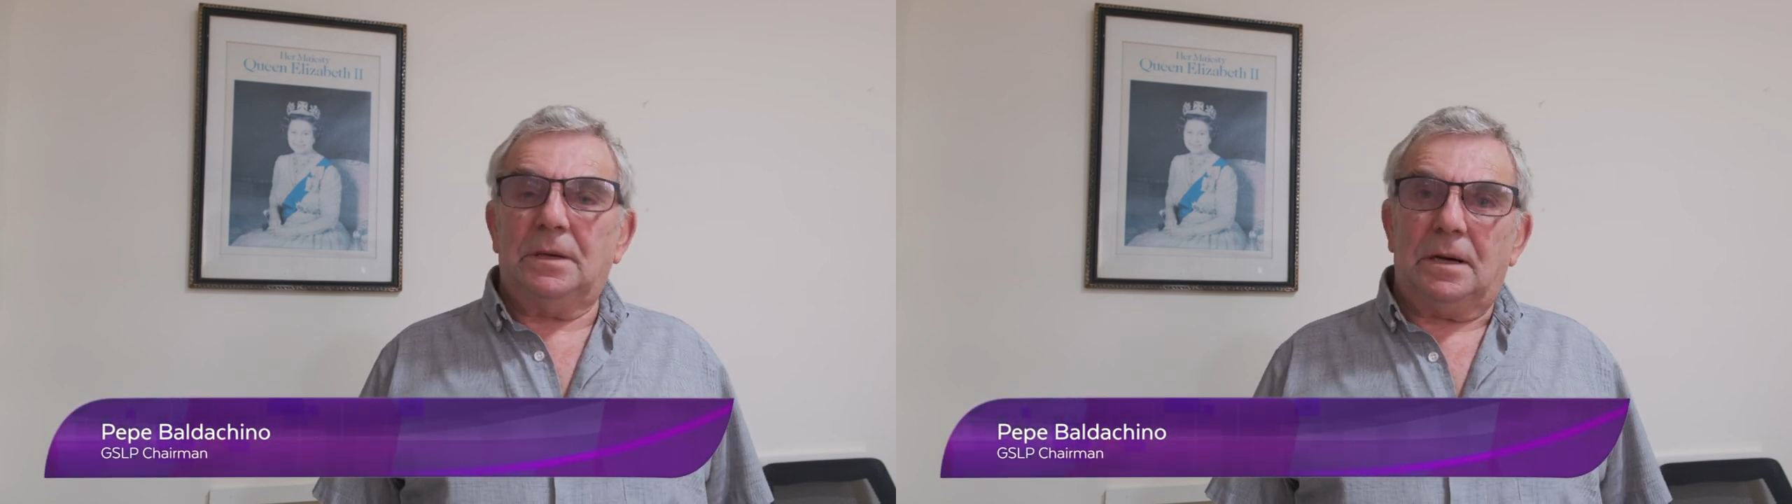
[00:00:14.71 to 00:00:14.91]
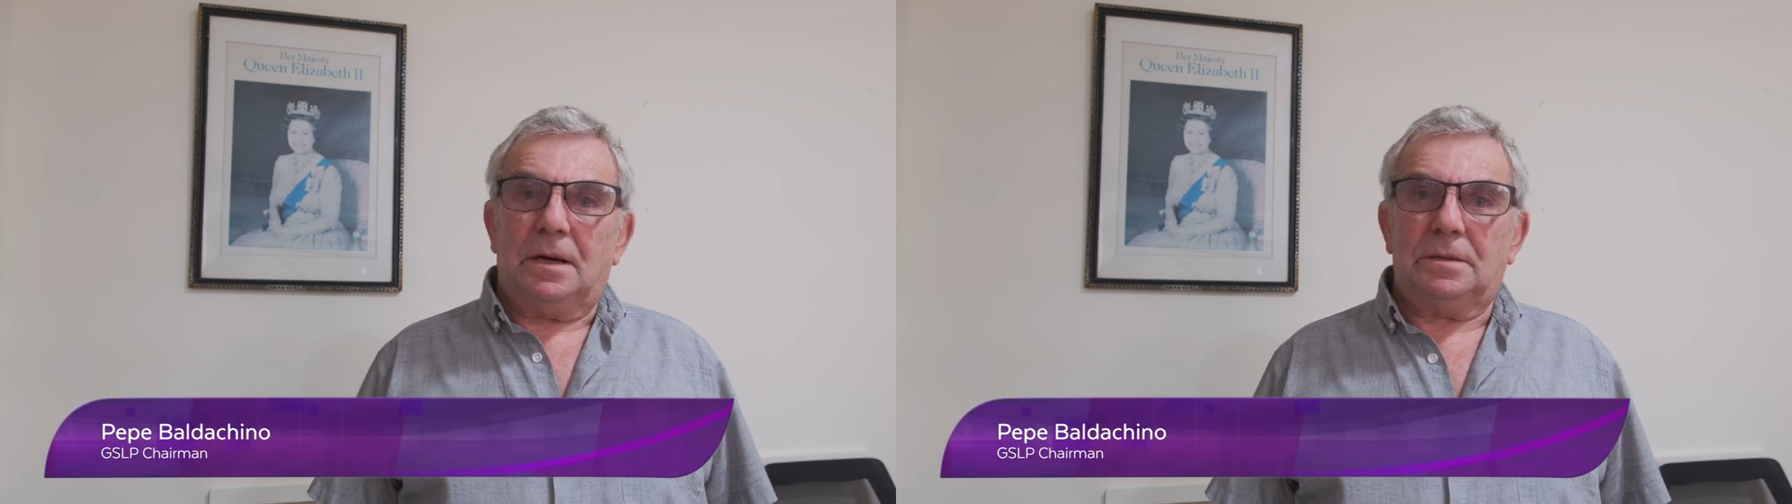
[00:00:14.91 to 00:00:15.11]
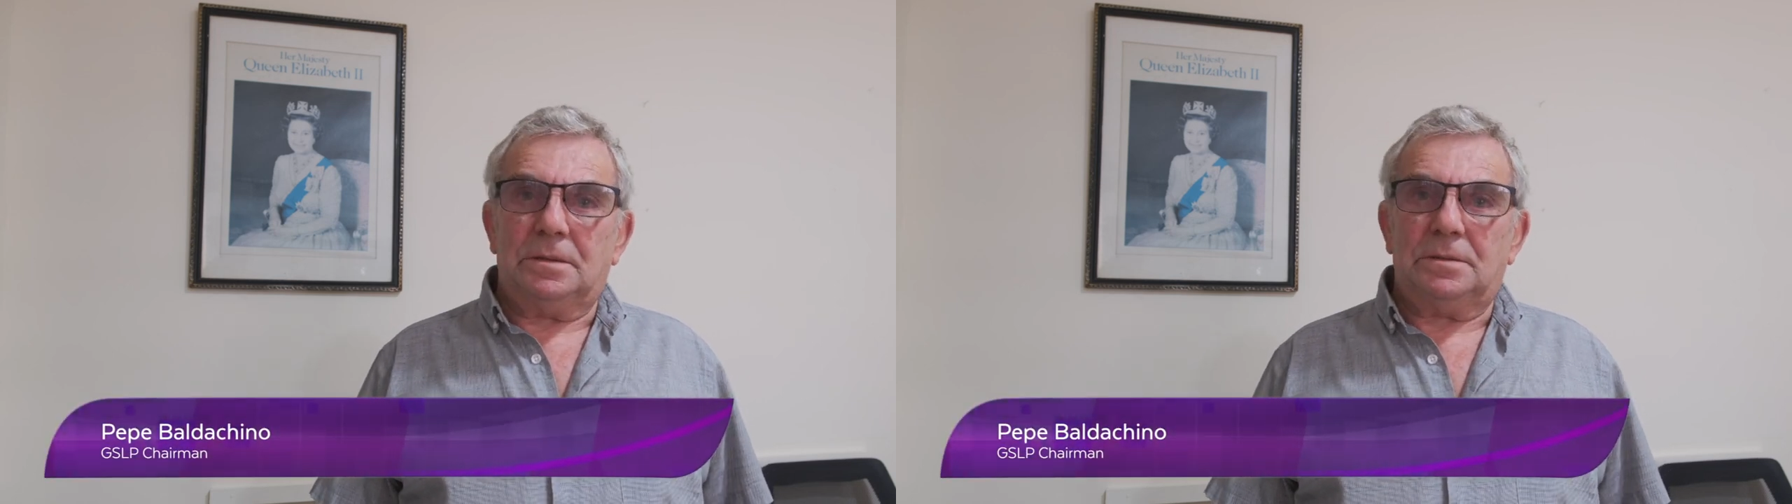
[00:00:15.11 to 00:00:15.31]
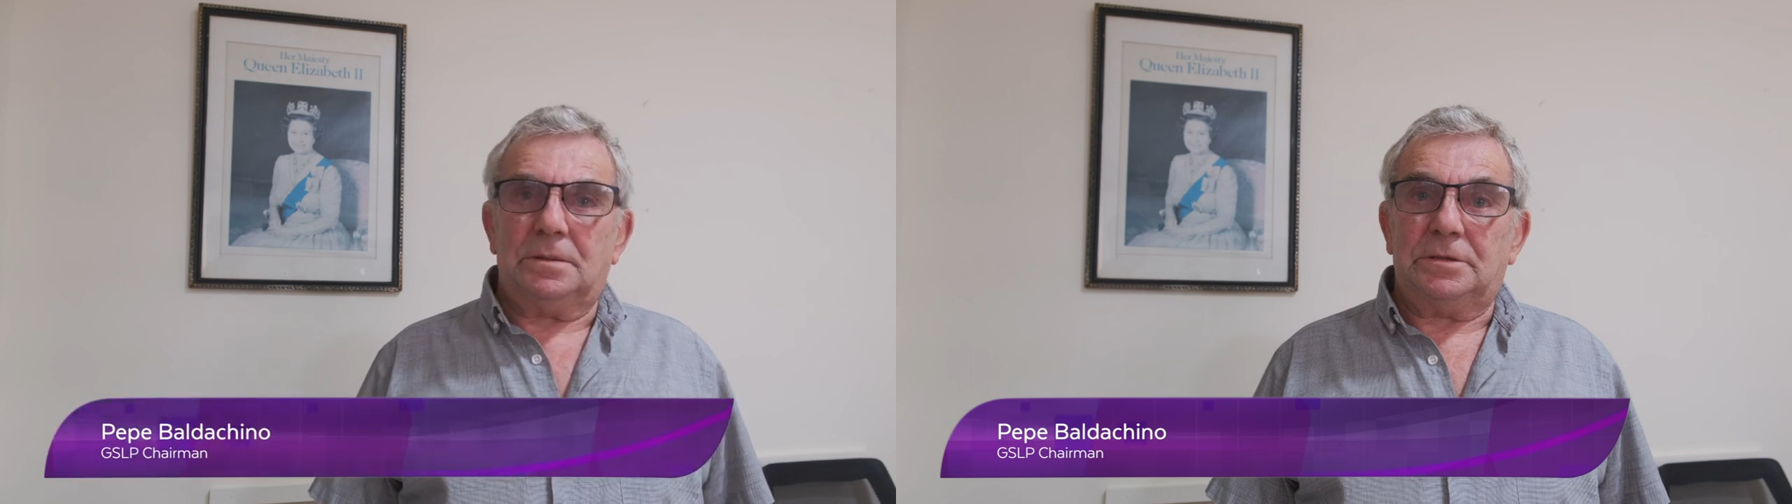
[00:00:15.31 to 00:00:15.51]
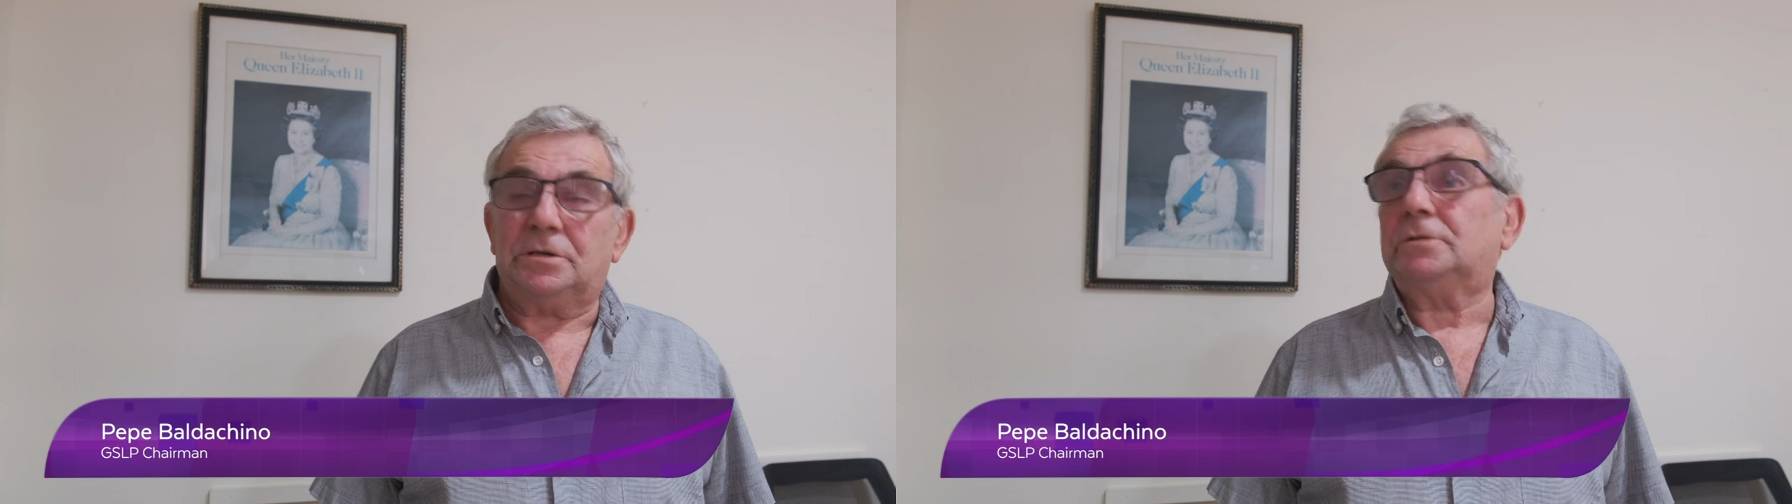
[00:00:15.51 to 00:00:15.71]
and
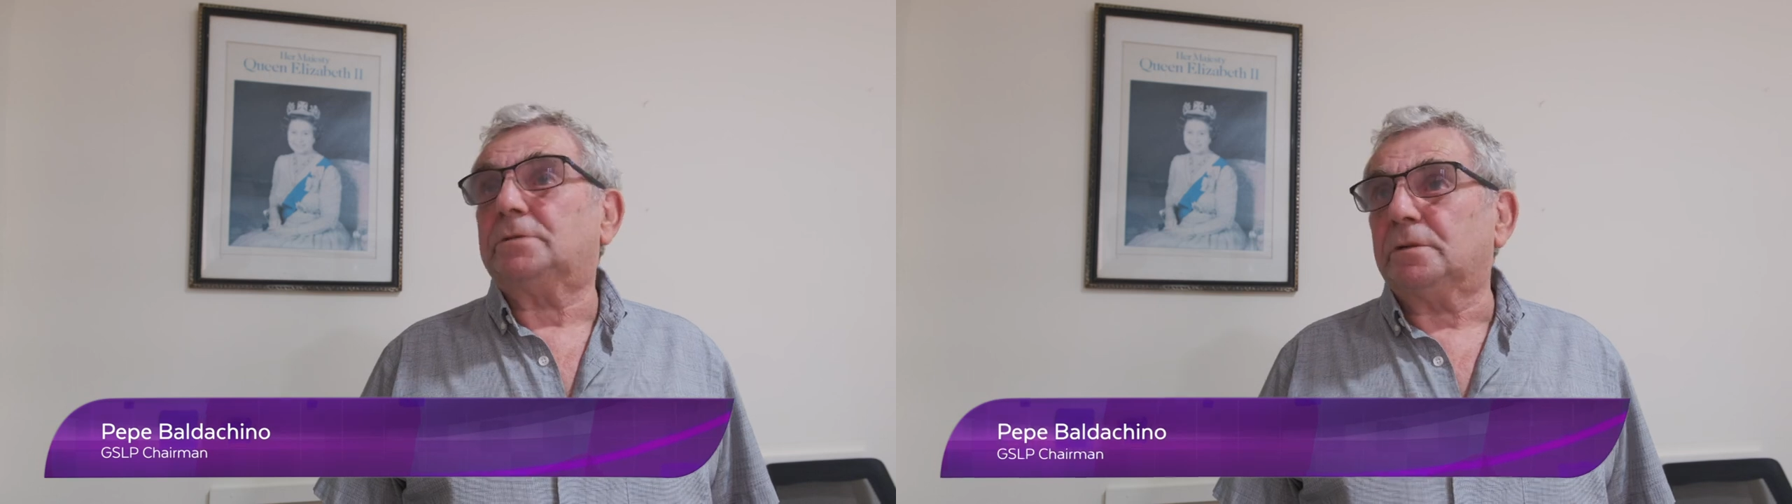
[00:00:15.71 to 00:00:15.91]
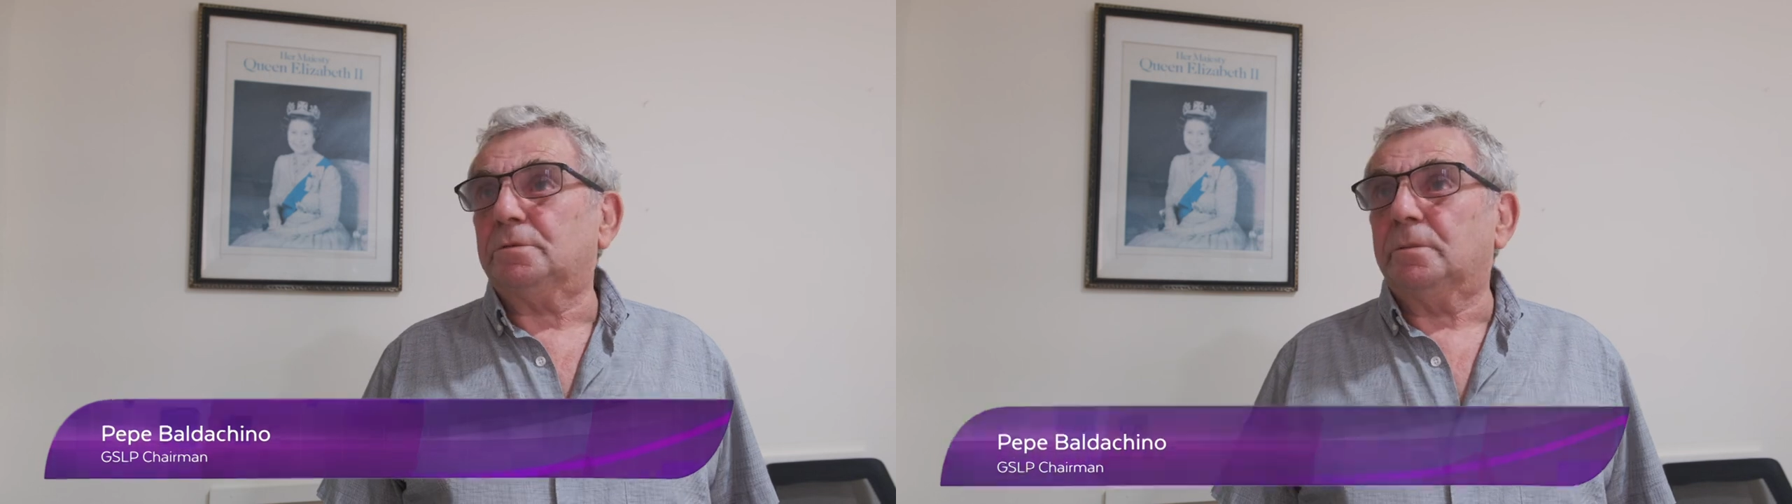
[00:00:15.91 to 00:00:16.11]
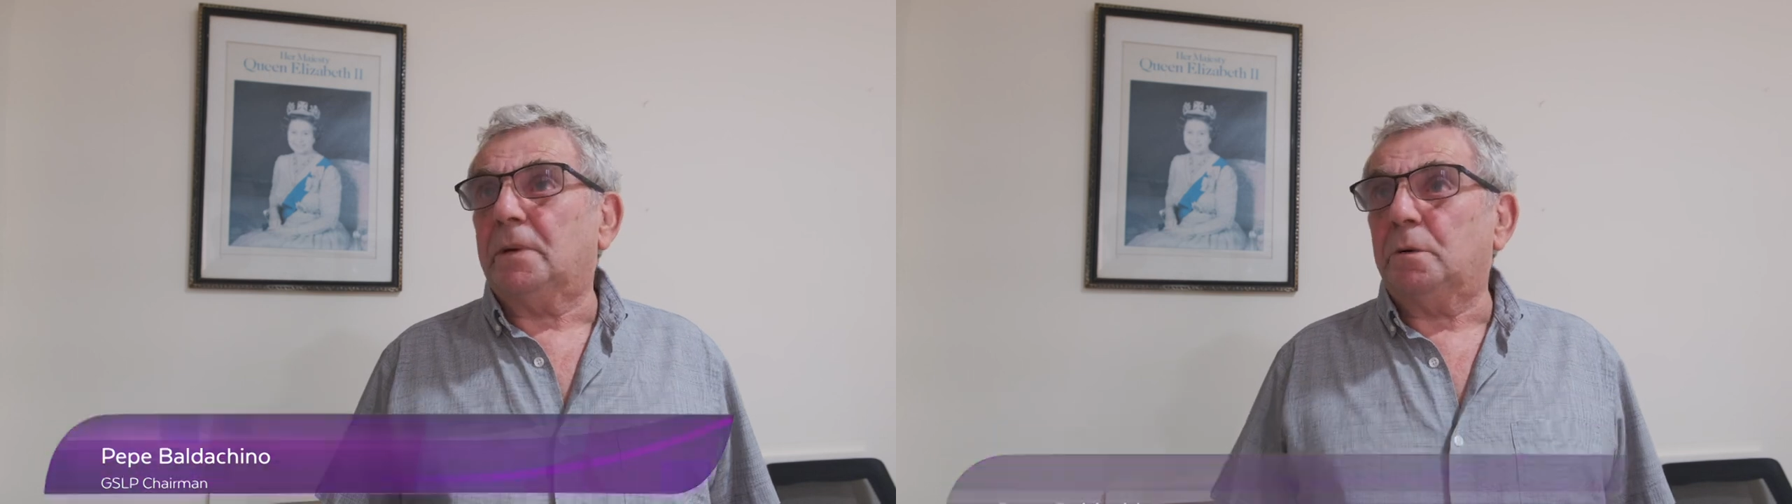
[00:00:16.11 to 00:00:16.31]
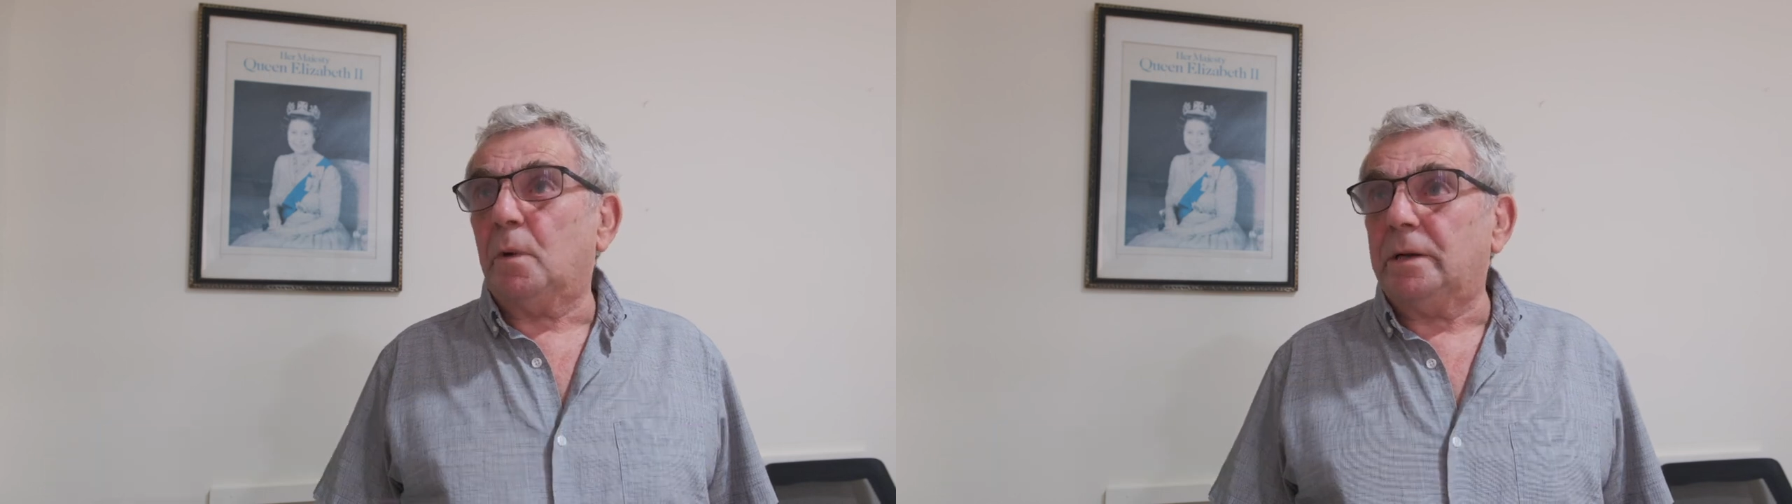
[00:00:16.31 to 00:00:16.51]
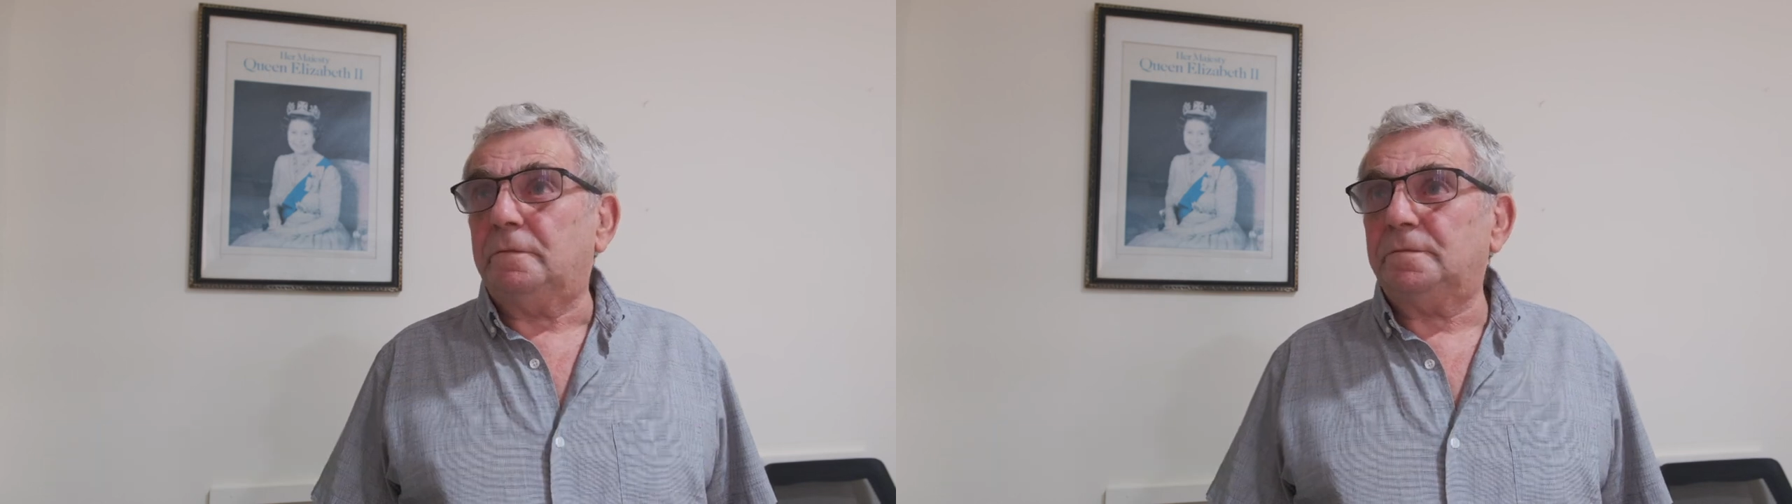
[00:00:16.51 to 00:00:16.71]
a sister to my
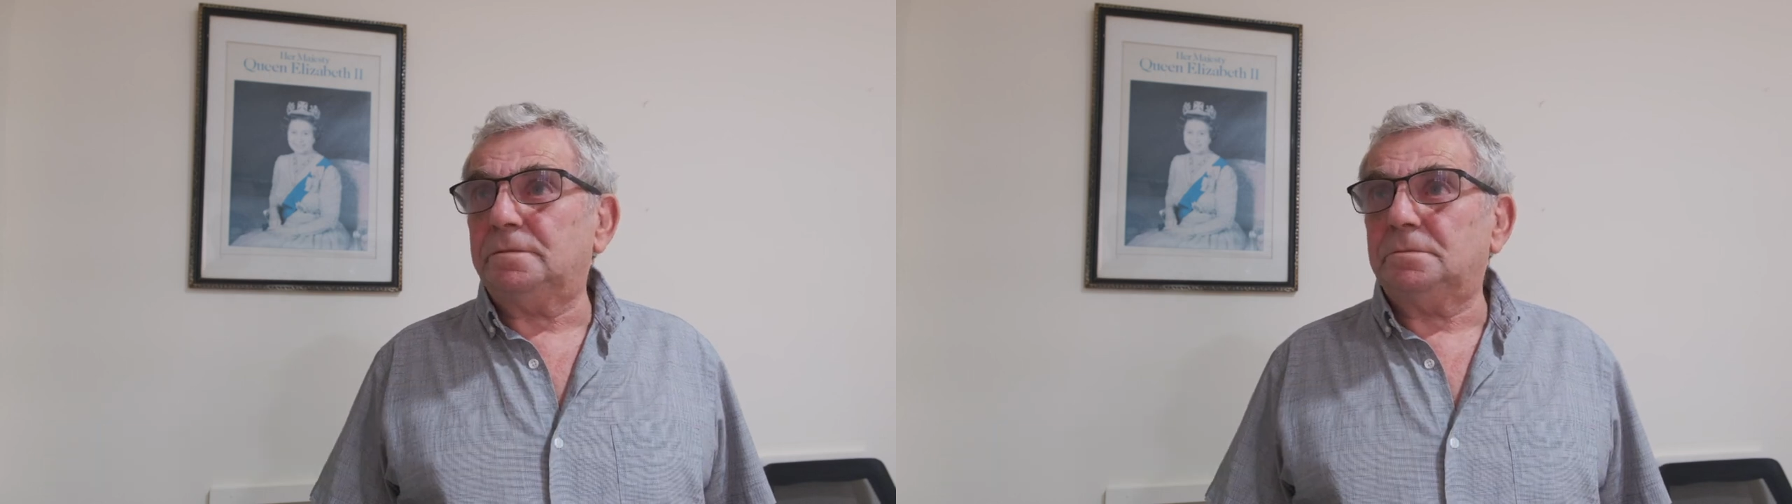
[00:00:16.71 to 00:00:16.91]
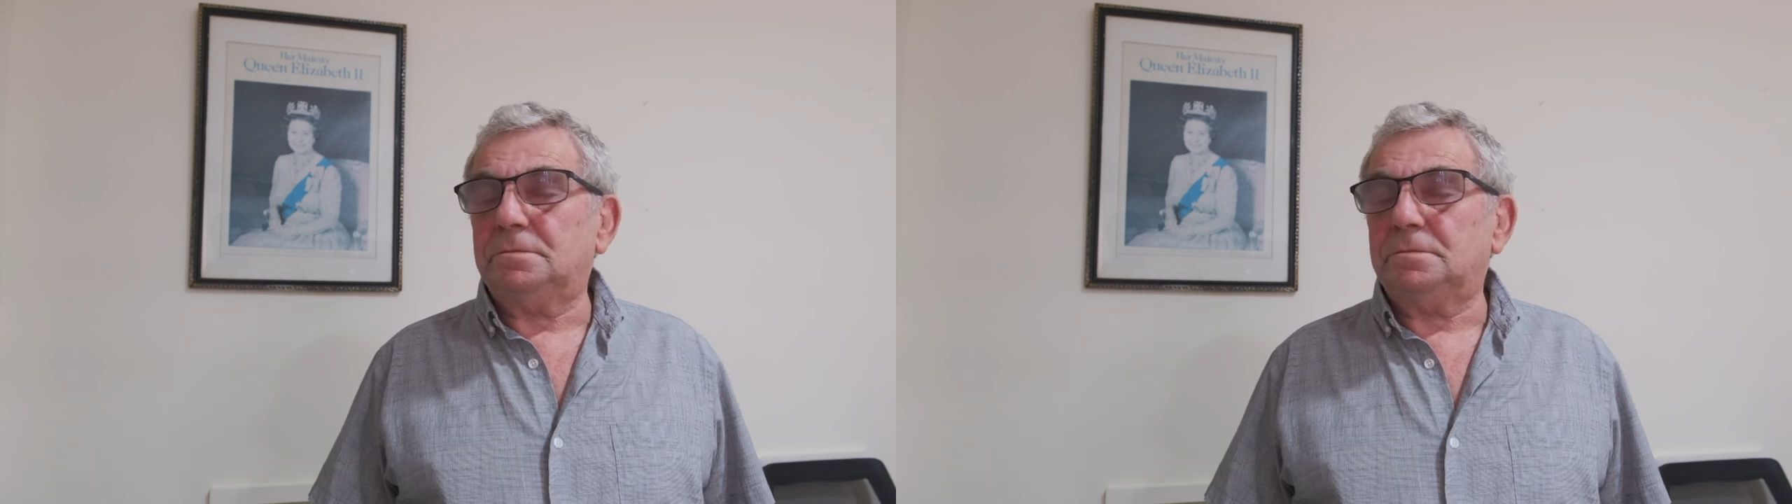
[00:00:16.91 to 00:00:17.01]
wife.